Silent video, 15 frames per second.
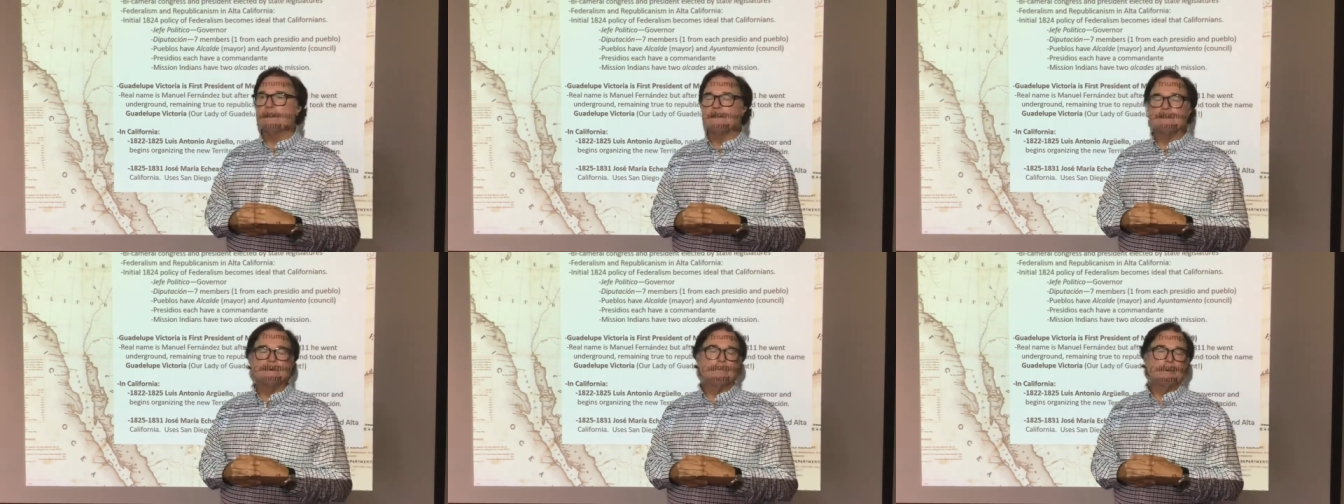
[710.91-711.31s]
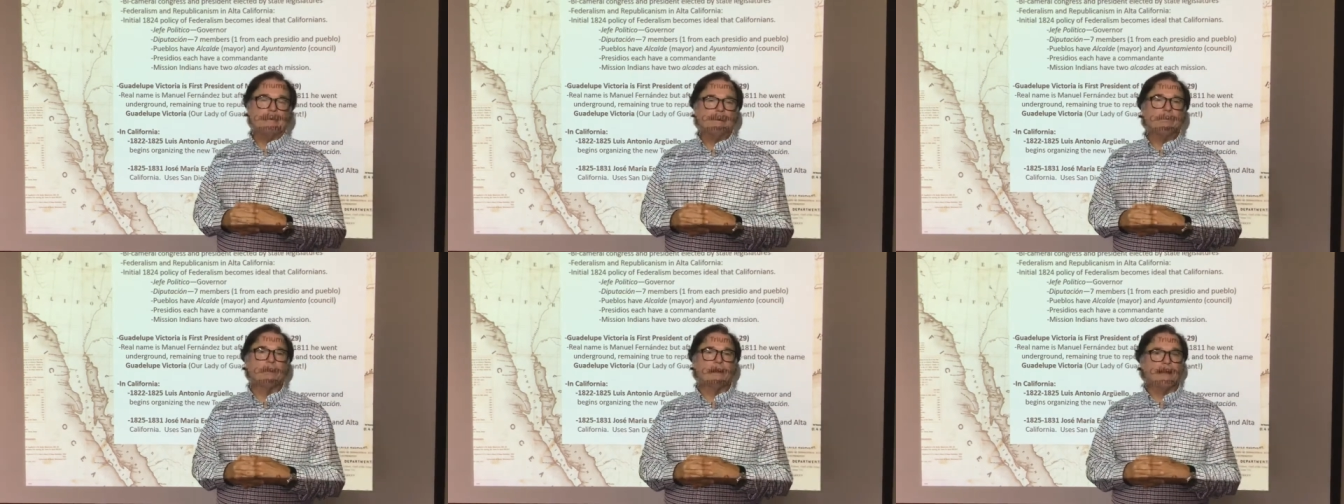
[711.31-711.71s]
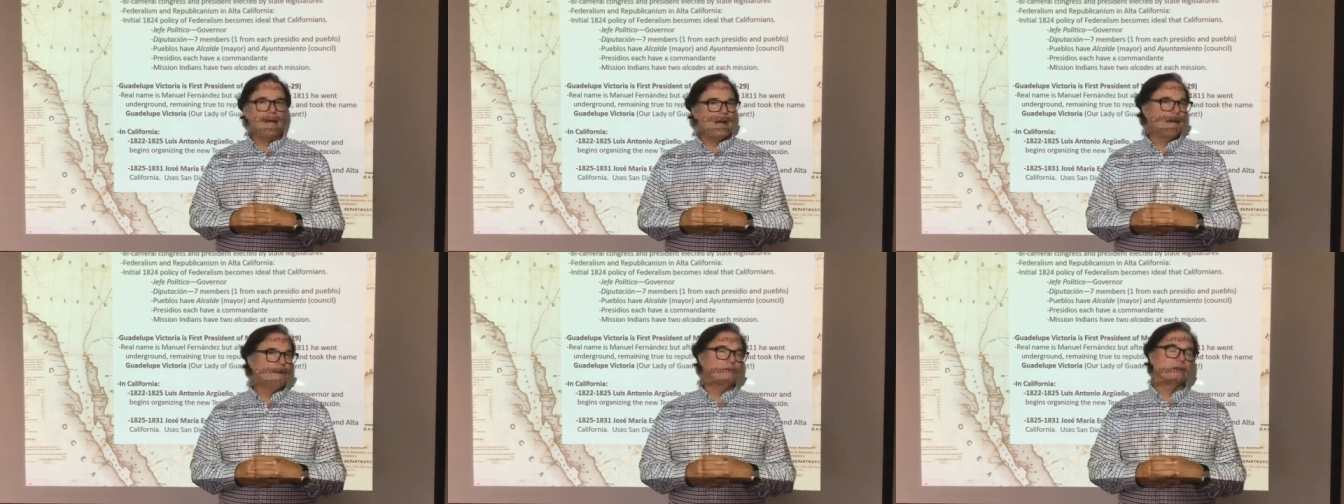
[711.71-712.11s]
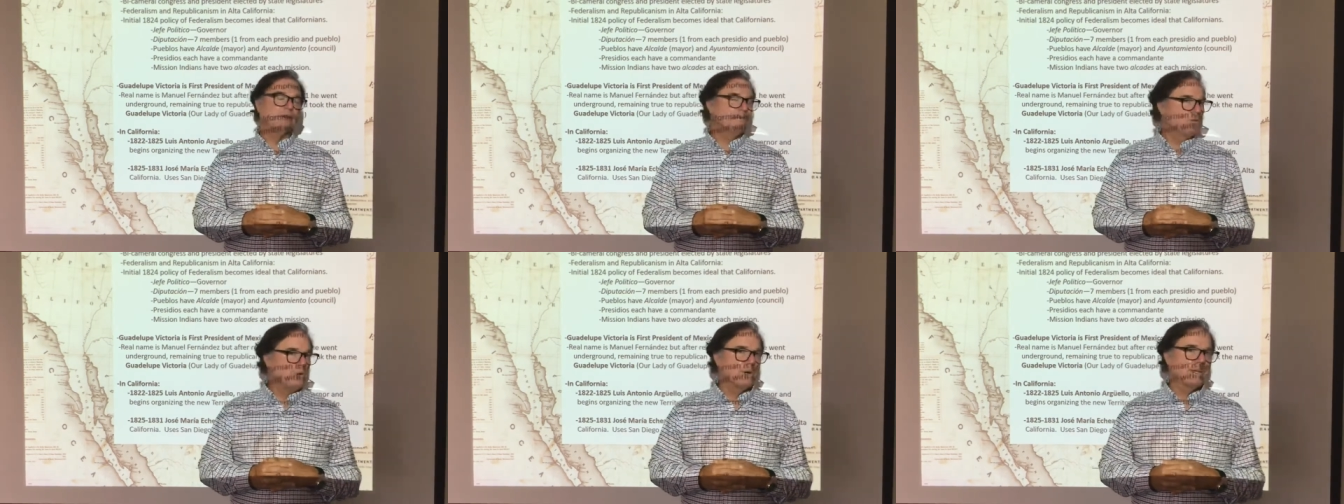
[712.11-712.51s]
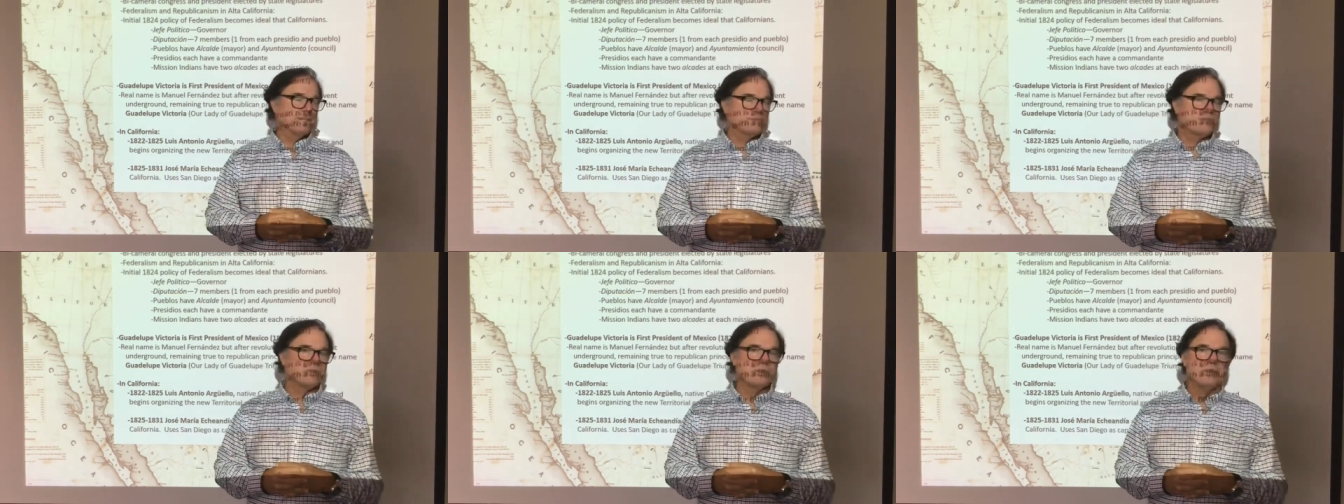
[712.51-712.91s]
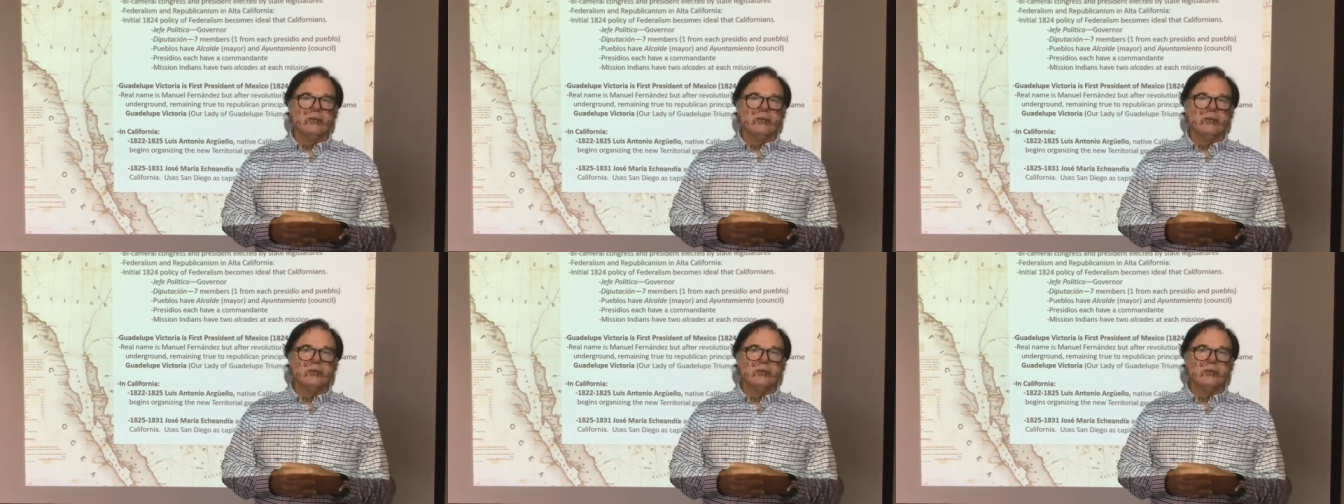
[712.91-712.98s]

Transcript: that the people have a voice.